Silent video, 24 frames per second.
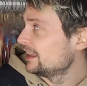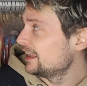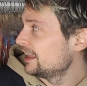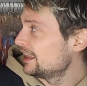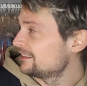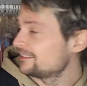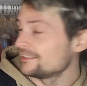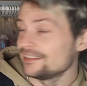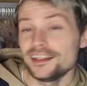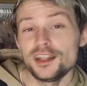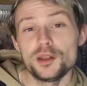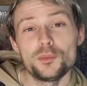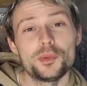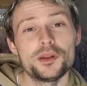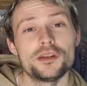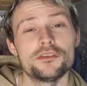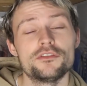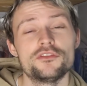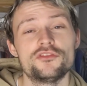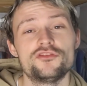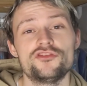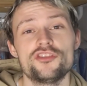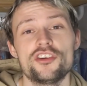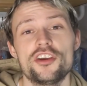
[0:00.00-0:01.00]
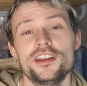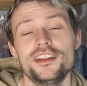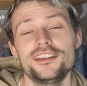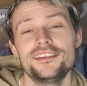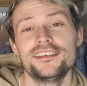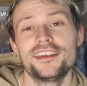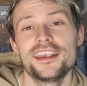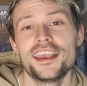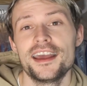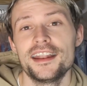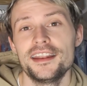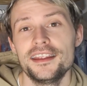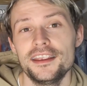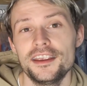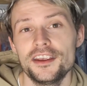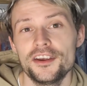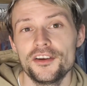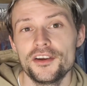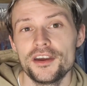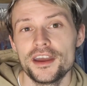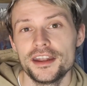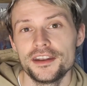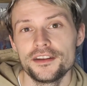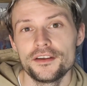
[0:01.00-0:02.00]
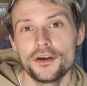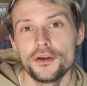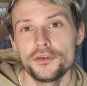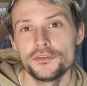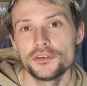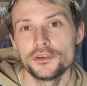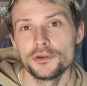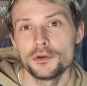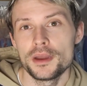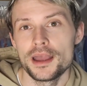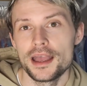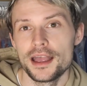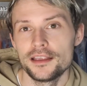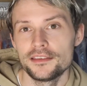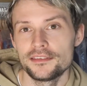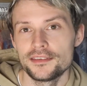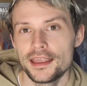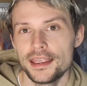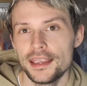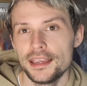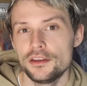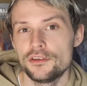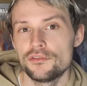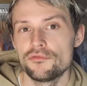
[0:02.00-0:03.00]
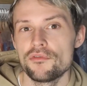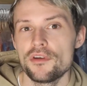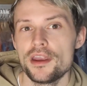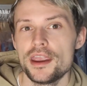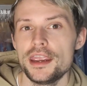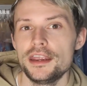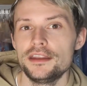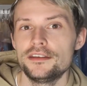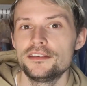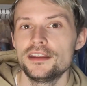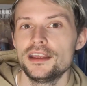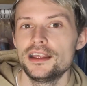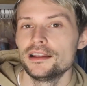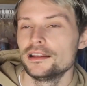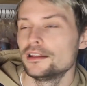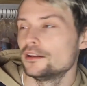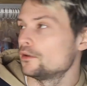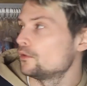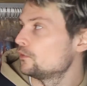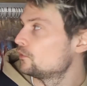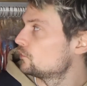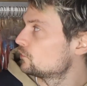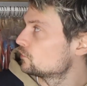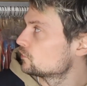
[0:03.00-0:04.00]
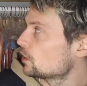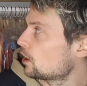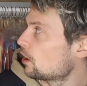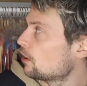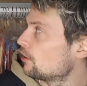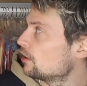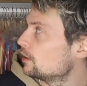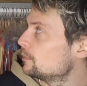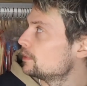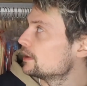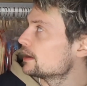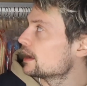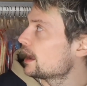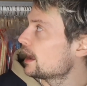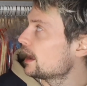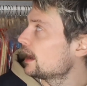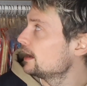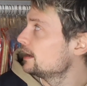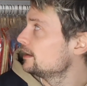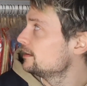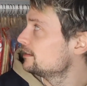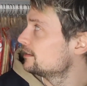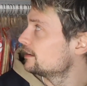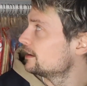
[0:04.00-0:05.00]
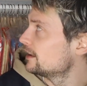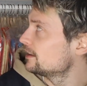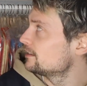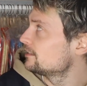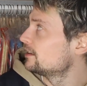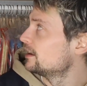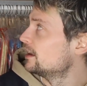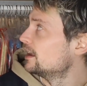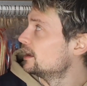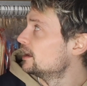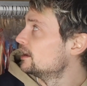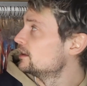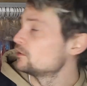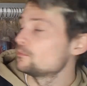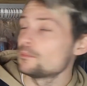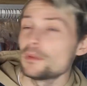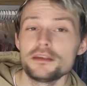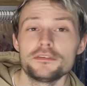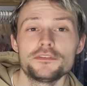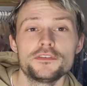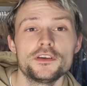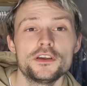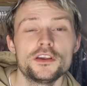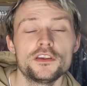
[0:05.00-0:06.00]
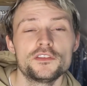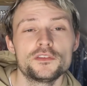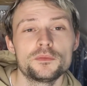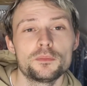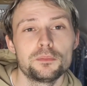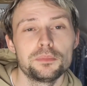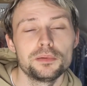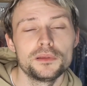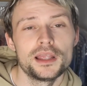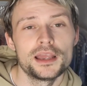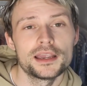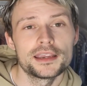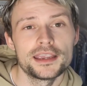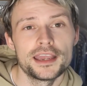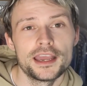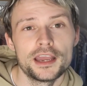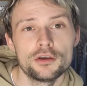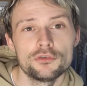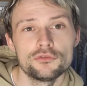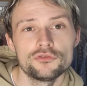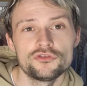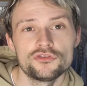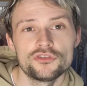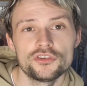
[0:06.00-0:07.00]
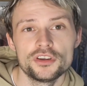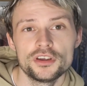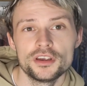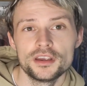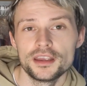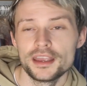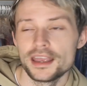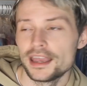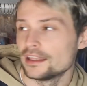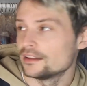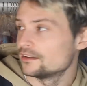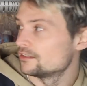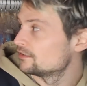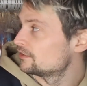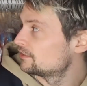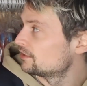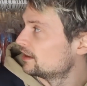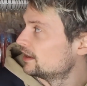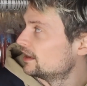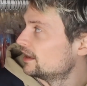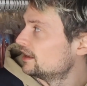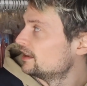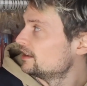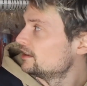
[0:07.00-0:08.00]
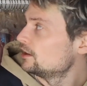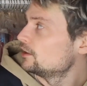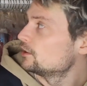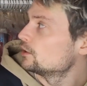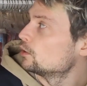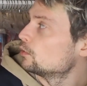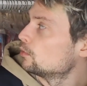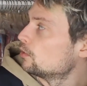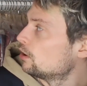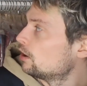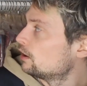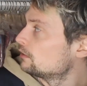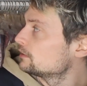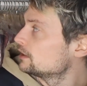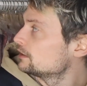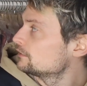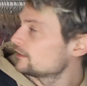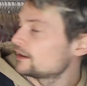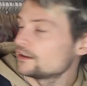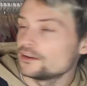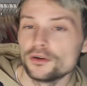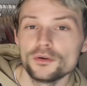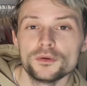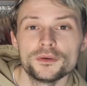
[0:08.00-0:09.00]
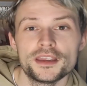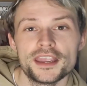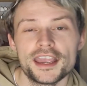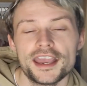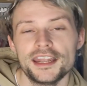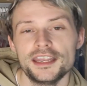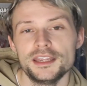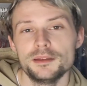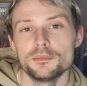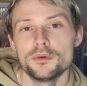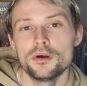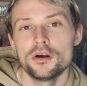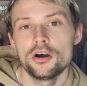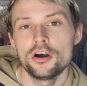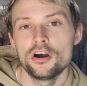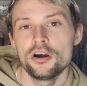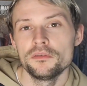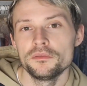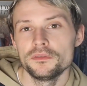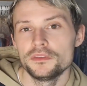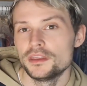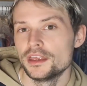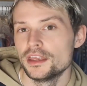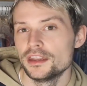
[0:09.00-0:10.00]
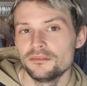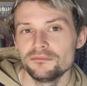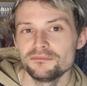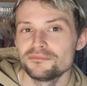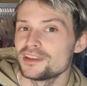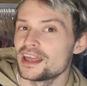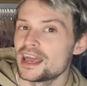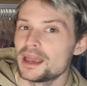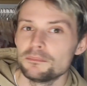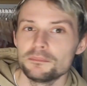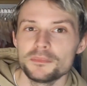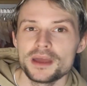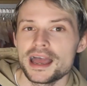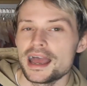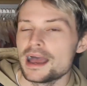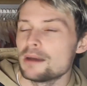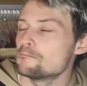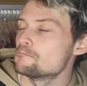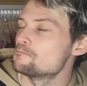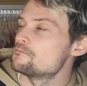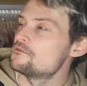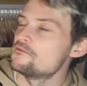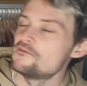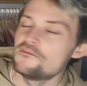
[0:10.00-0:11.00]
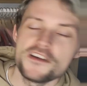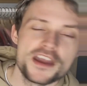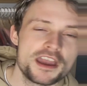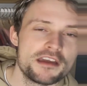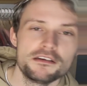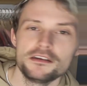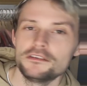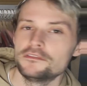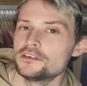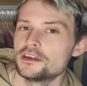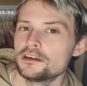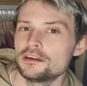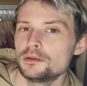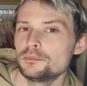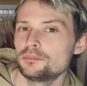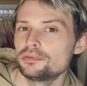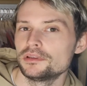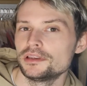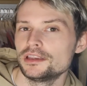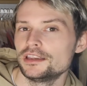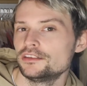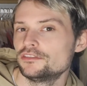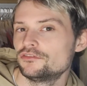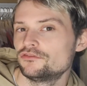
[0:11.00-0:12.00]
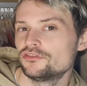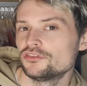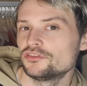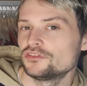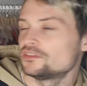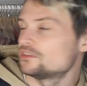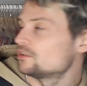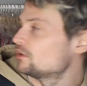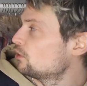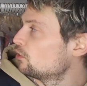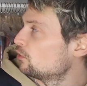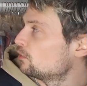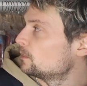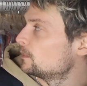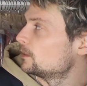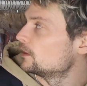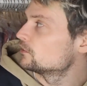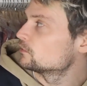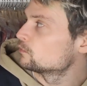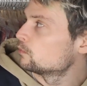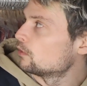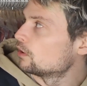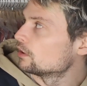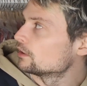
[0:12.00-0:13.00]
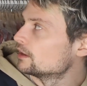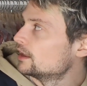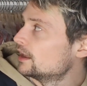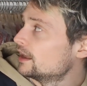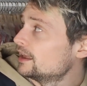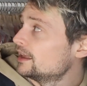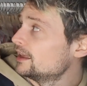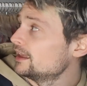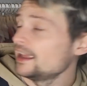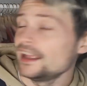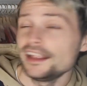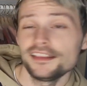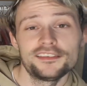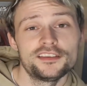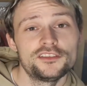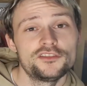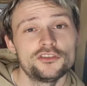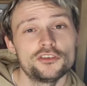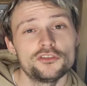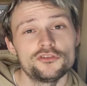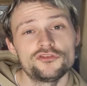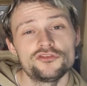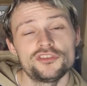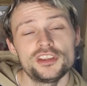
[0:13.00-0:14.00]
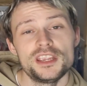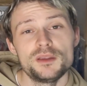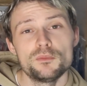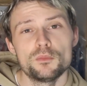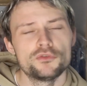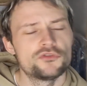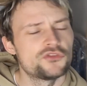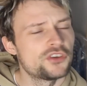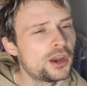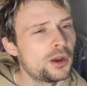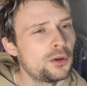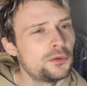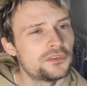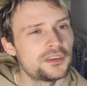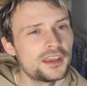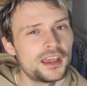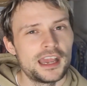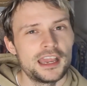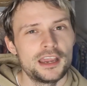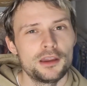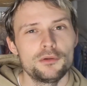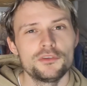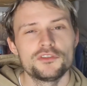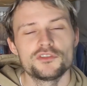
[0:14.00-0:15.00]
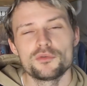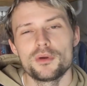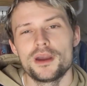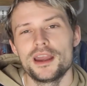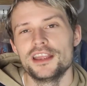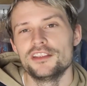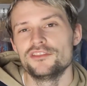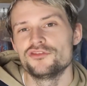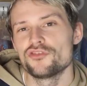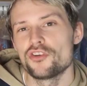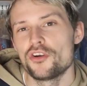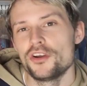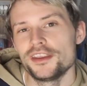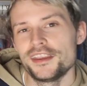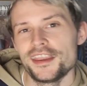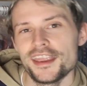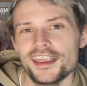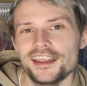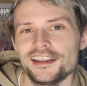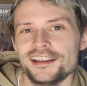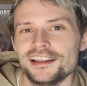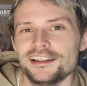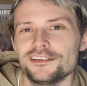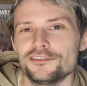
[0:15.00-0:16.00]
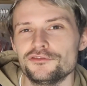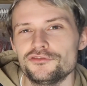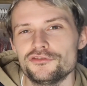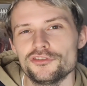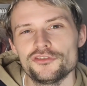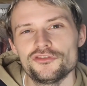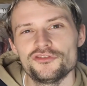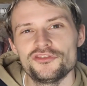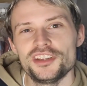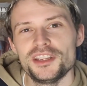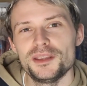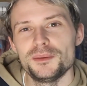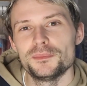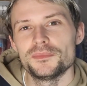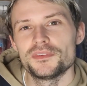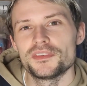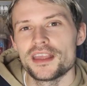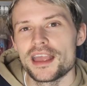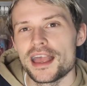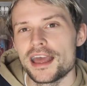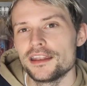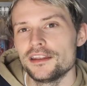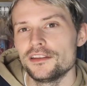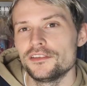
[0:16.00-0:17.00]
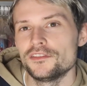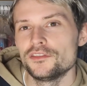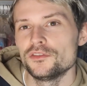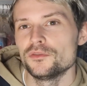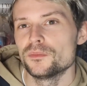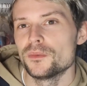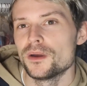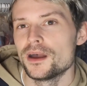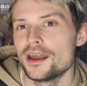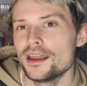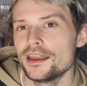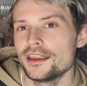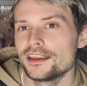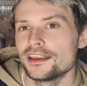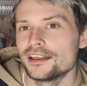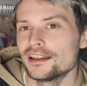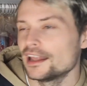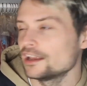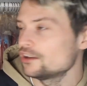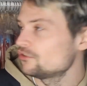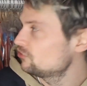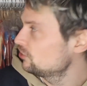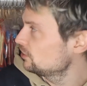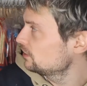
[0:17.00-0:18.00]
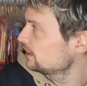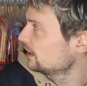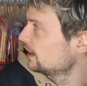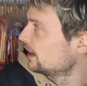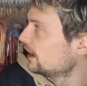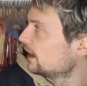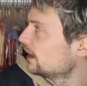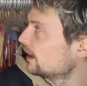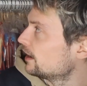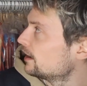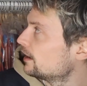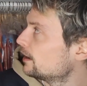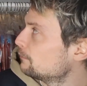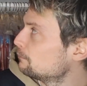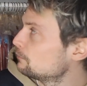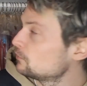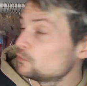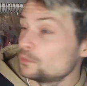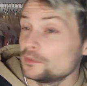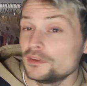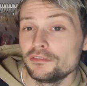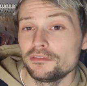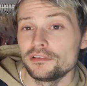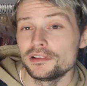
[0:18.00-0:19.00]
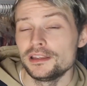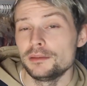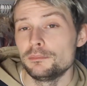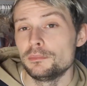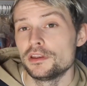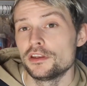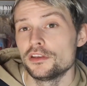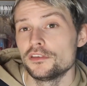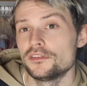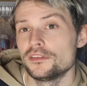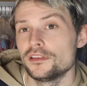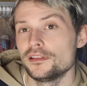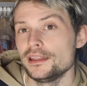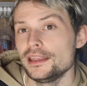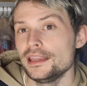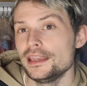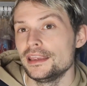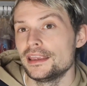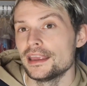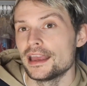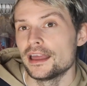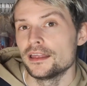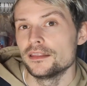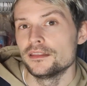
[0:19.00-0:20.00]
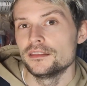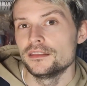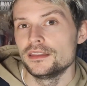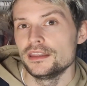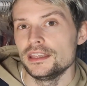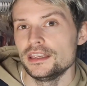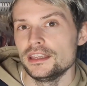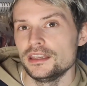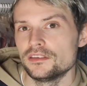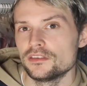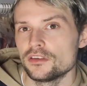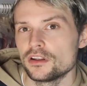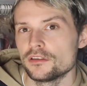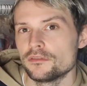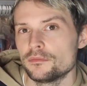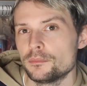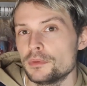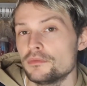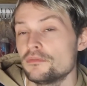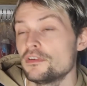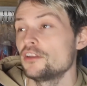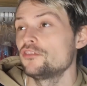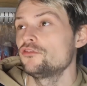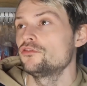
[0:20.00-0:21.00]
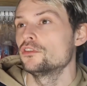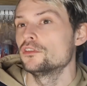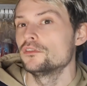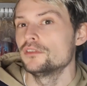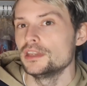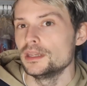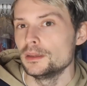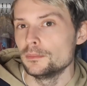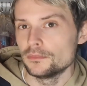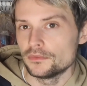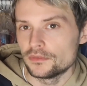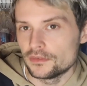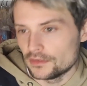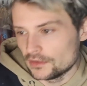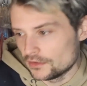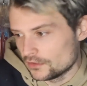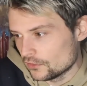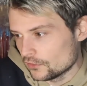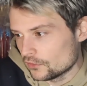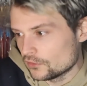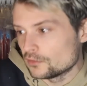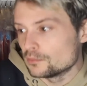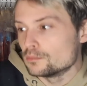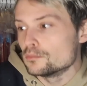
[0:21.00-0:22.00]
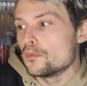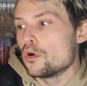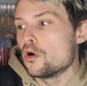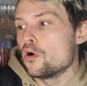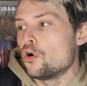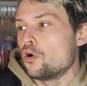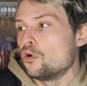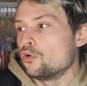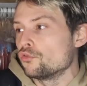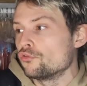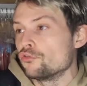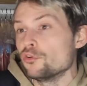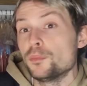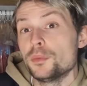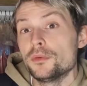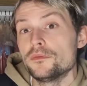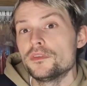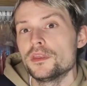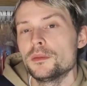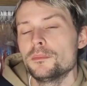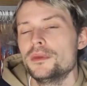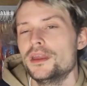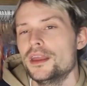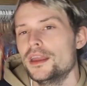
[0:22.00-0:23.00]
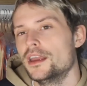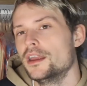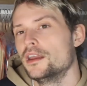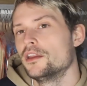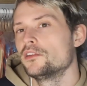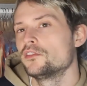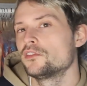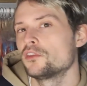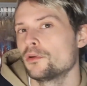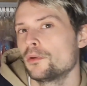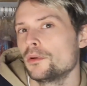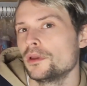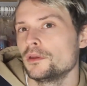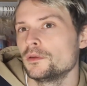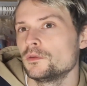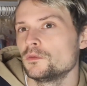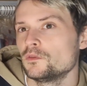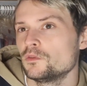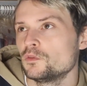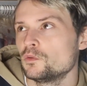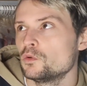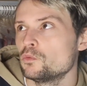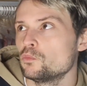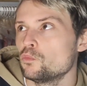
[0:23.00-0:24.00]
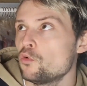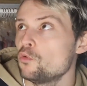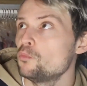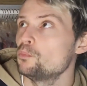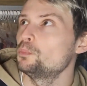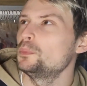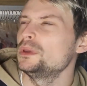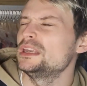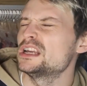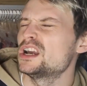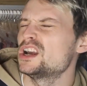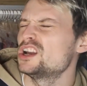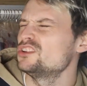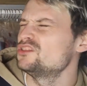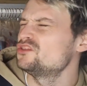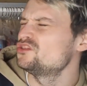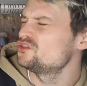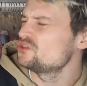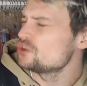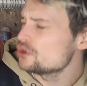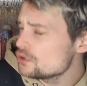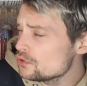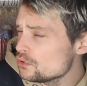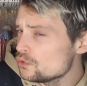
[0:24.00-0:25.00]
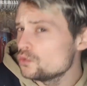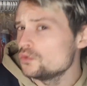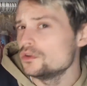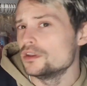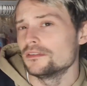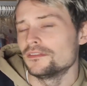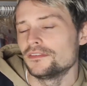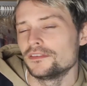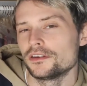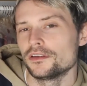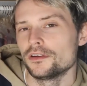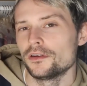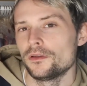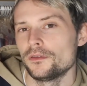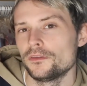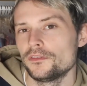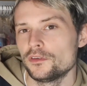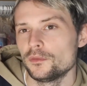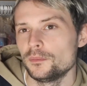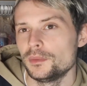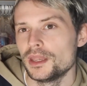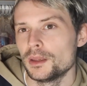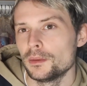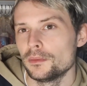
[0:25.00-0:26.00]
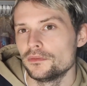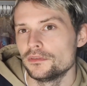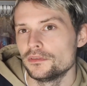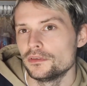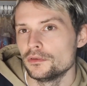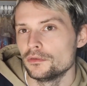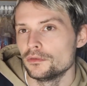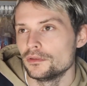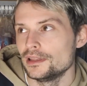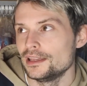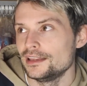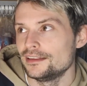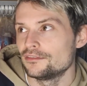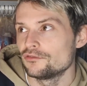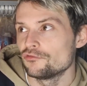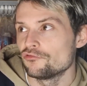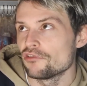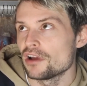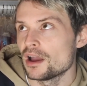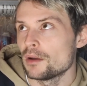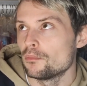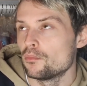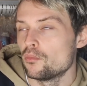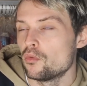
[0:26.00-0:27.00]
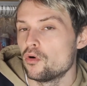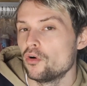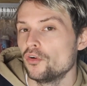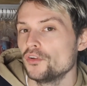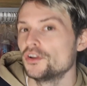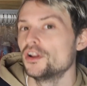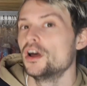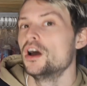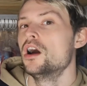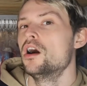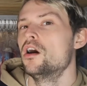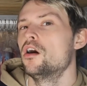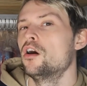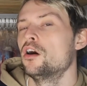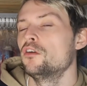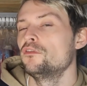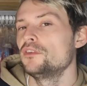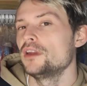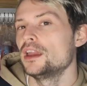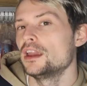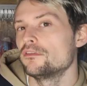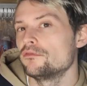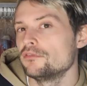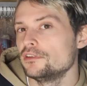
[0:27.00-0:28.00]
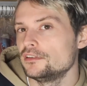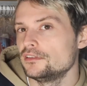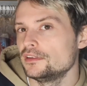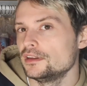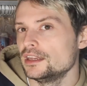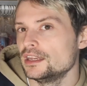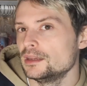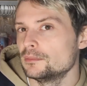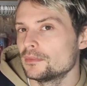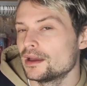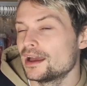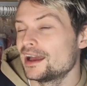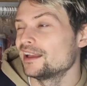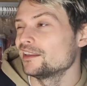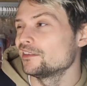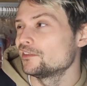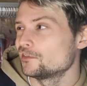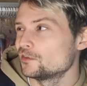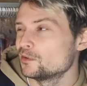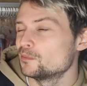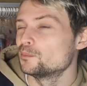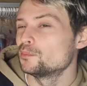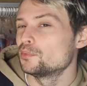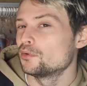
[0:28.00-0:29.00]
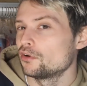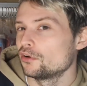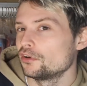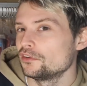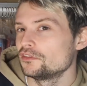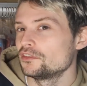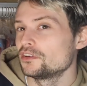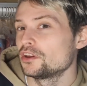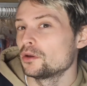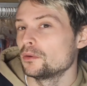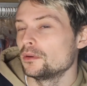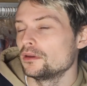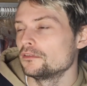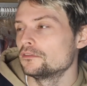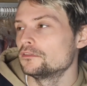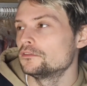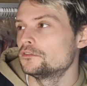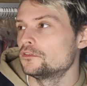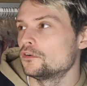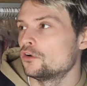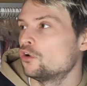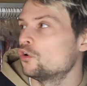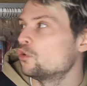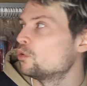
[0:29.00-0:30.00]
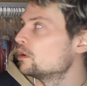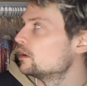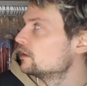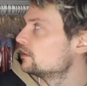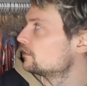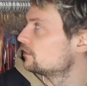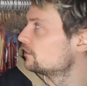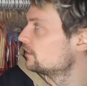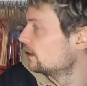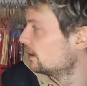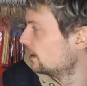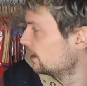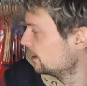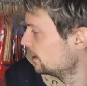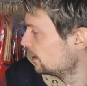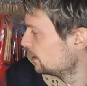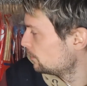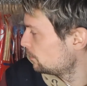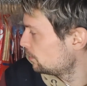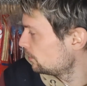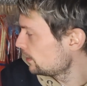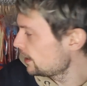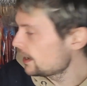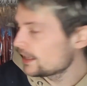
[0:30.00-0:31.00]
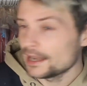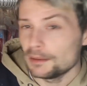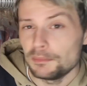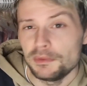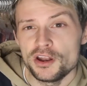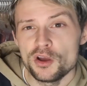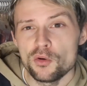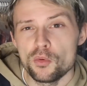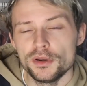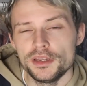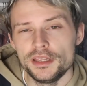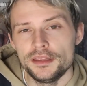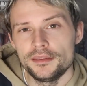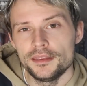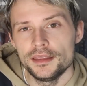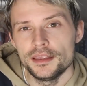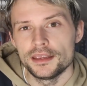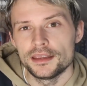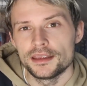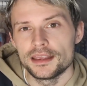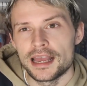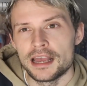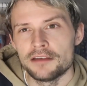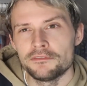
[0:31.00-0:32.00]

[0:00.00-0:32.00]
It's a little bit of a journey to get here, and also has a great little story behind it. It's my first Blackout shirt, and you know what? If I don't get any more, then I'm very, very pleased just to own this one. It's a Dutch team, which I always quite enjoy getting little Dutch teams added to my collection, specifically because the league and the sort of professional teams, there's a small group of them, so it won't be too difficult to be able to at least grab one of every team at some point going forwards. But yeah, let me know, what do you think?